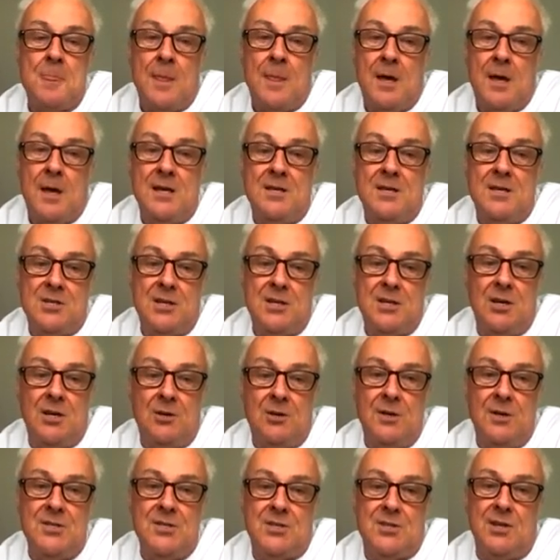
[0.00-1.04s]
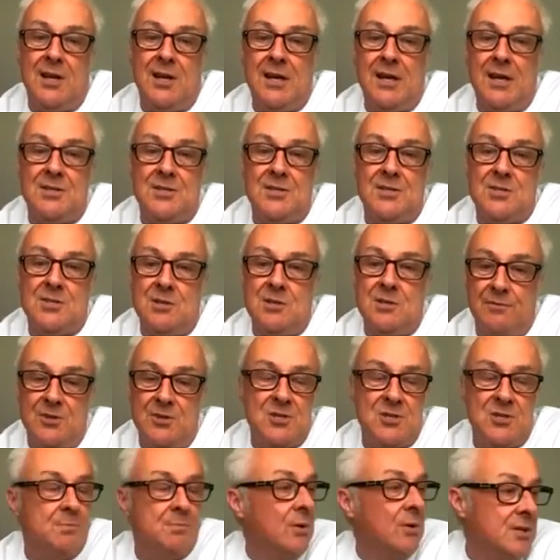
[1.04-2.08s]
It increased the latency of
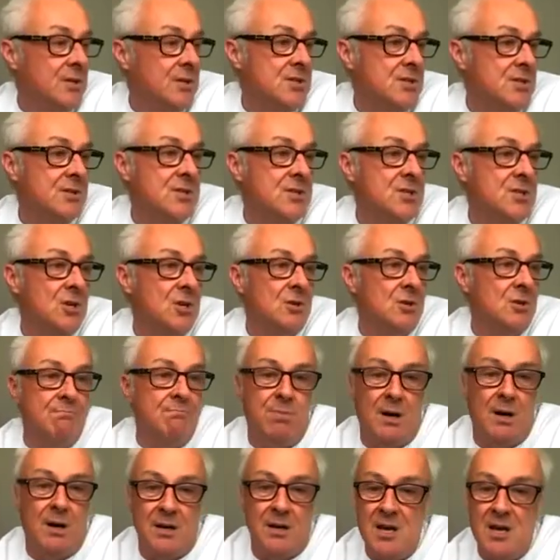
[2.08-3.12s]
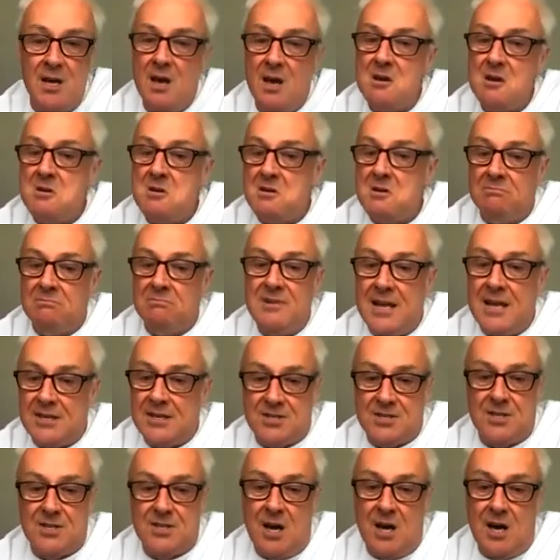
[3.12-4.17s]
responding to the tube by less
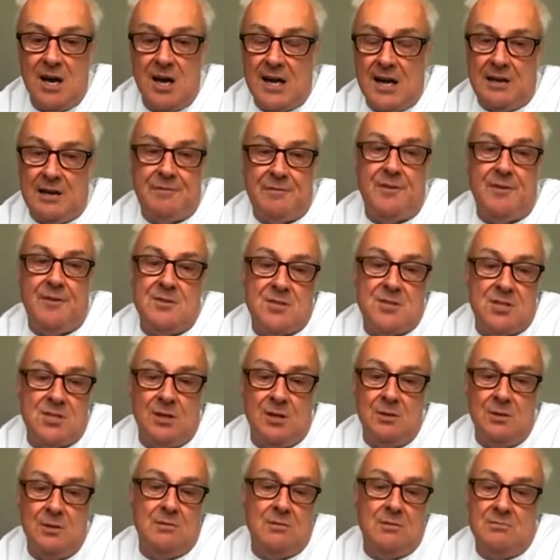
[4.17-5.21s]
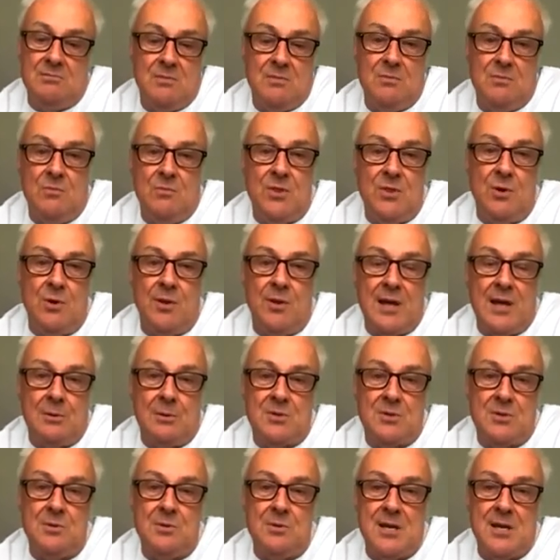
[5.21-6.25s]
than a half. So we thought that
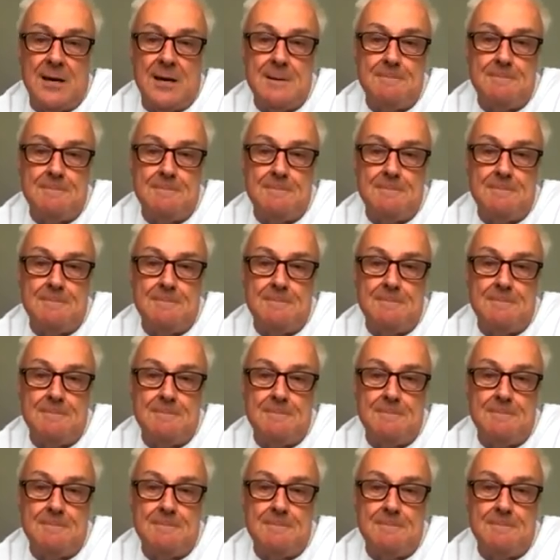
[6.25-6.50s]
was okay.